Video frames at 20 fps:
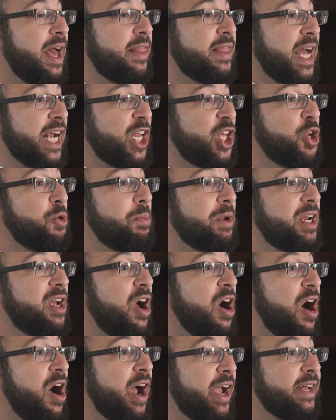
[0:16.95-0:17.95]
that
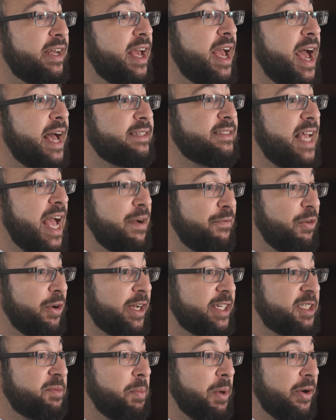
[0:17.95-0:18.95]
humankind has ever
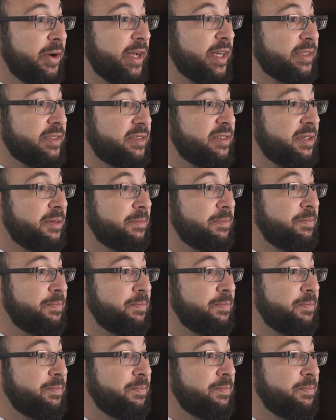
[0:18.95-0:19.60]
experienced.